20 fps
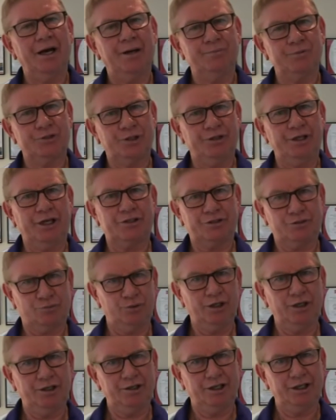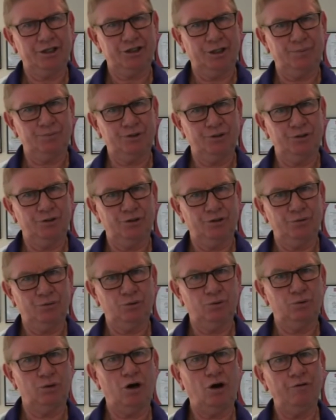So that's really the exception to the
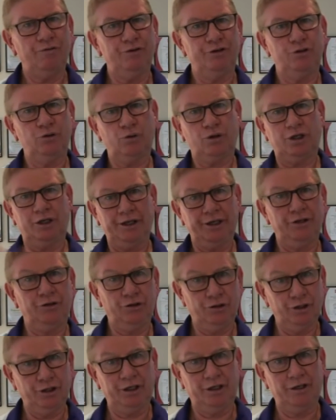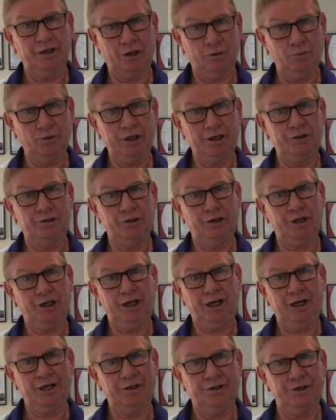rule. Often you'll clean a really dirty
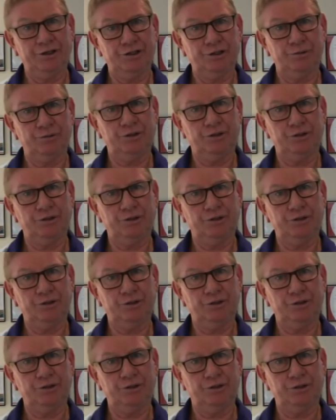air conditioner